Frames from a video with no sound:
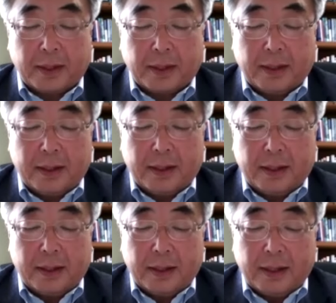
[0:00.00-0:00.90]
In
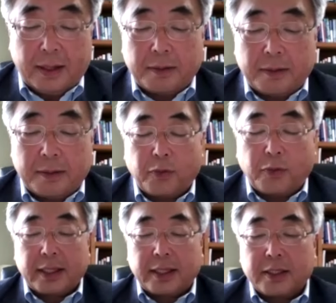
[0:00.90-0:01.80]
many ways, he
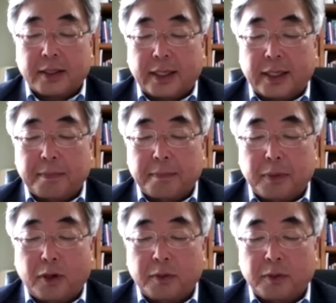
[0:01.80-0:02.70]
is the
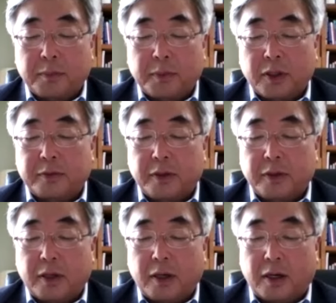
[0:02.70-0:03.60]
embodiment of a
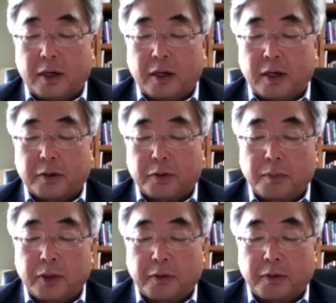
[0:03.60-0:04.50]
role model
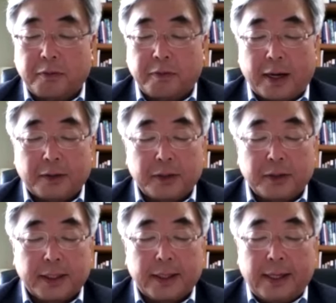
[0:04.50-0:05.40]
for founding
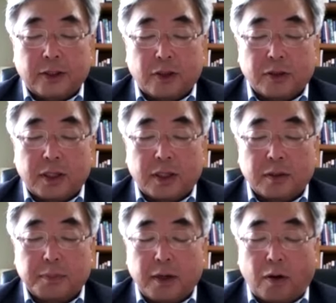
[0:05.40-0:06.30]
and
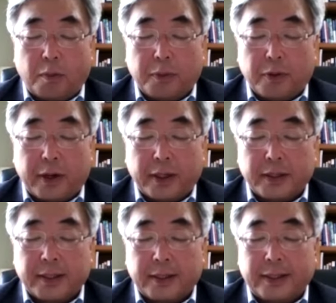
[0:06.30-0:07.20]
successfully
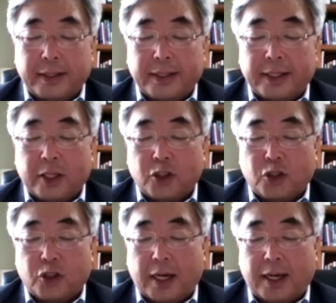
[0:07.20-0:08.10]
operating
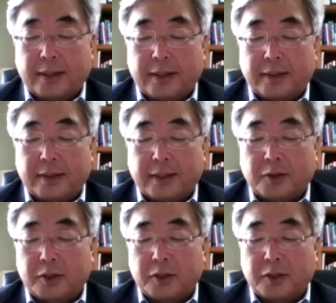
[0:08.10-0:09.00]
leading-edge
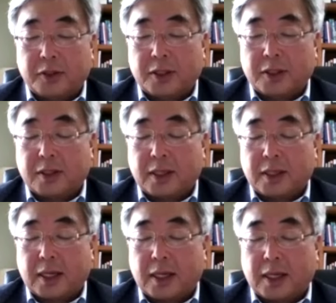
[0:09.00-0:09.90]
high-technology startups
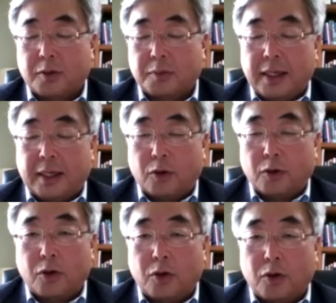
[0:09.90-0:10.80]
in all
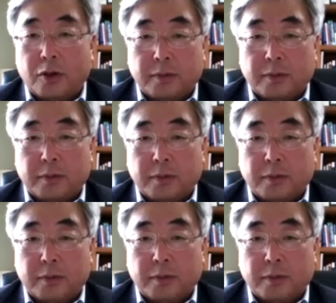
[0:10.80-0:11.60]
corners of the world.